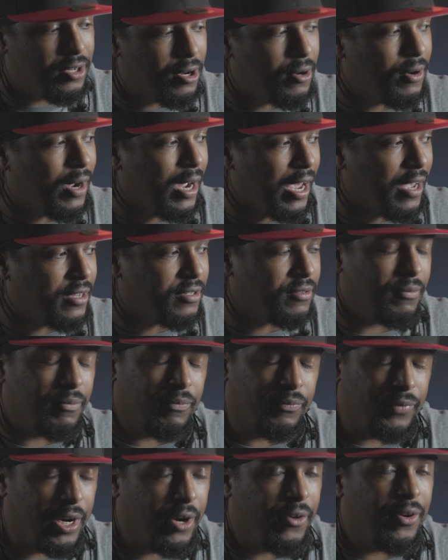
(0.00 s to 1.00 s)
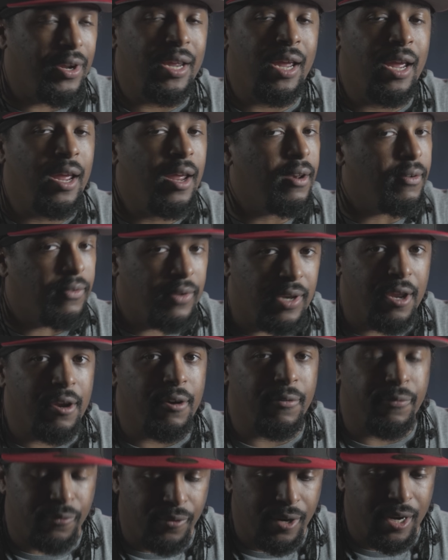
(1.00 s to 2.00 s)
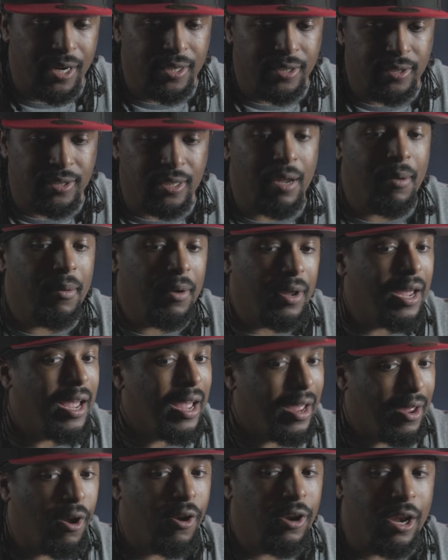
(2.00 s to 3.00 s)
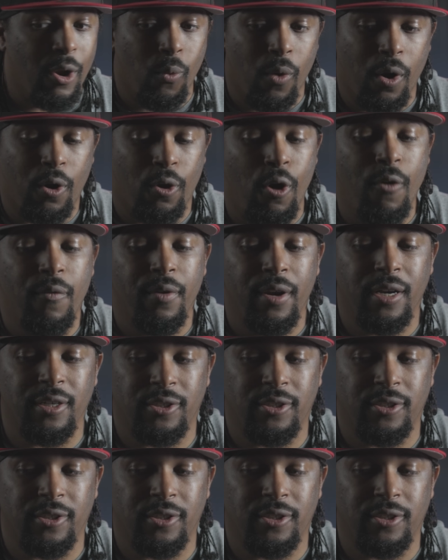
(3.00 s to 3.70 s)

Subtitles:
I have some very dear friends that work over there.